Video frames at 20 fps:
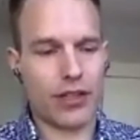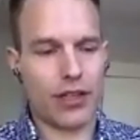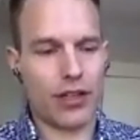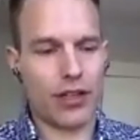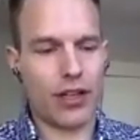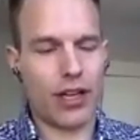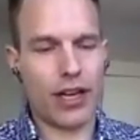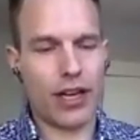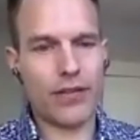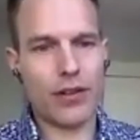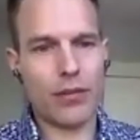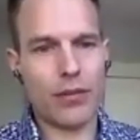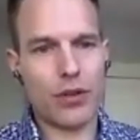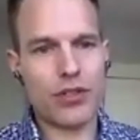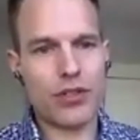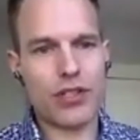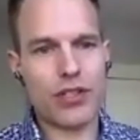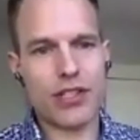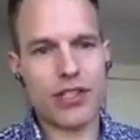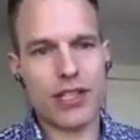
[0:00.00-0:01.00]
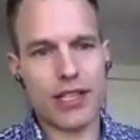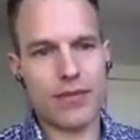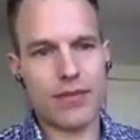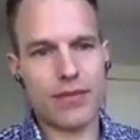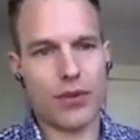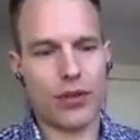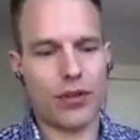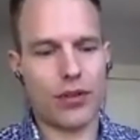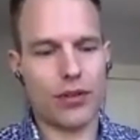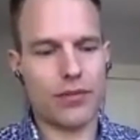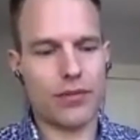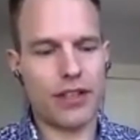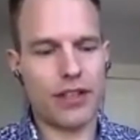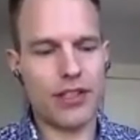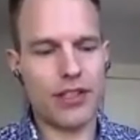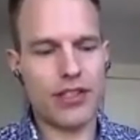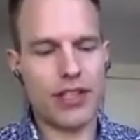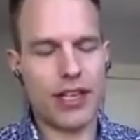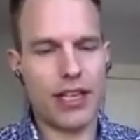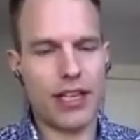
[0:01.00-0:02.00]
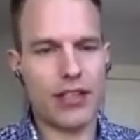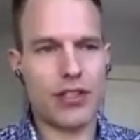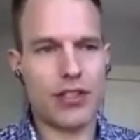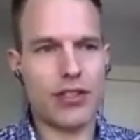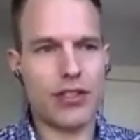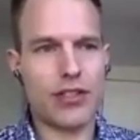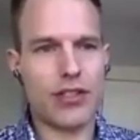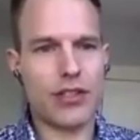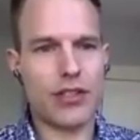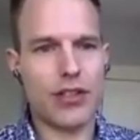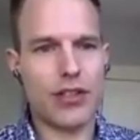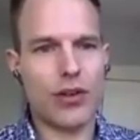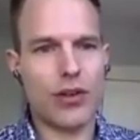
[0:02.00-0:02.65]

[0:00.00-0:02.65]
a lot of the most successful real estate agents